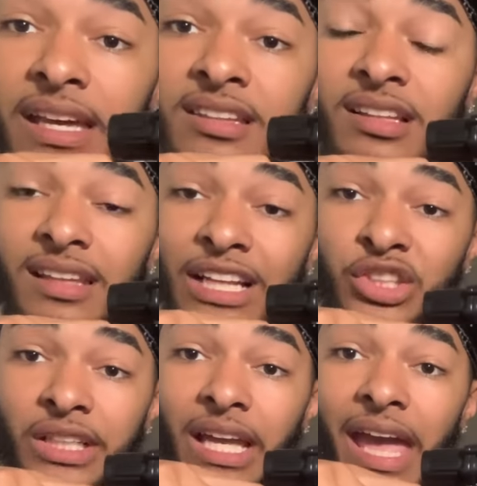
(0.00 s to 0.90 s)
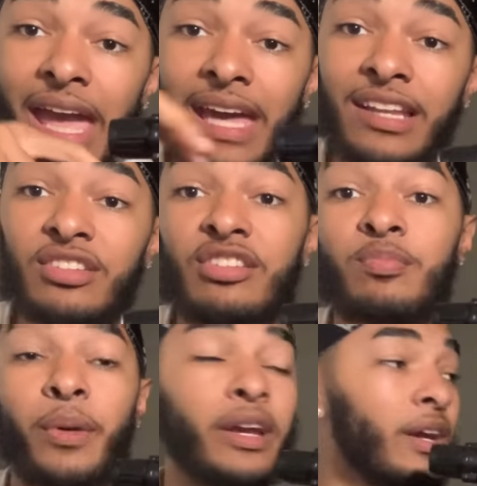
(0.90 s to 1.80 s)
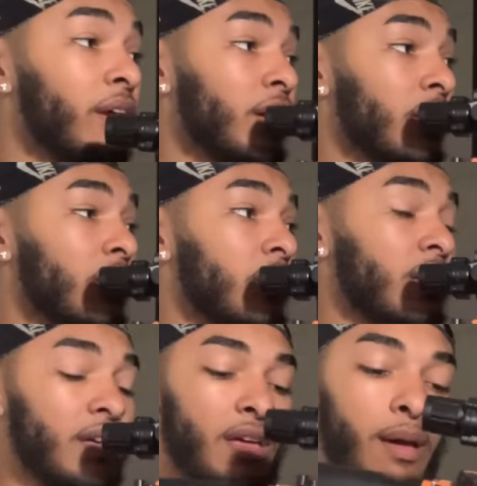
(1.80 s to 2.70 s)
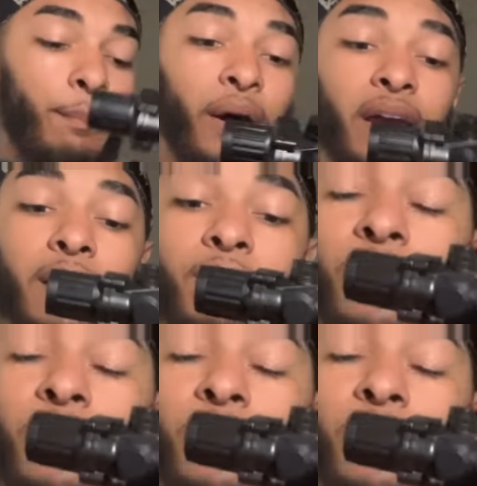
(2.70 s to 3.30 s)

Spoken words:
It's electric and it's a springer. But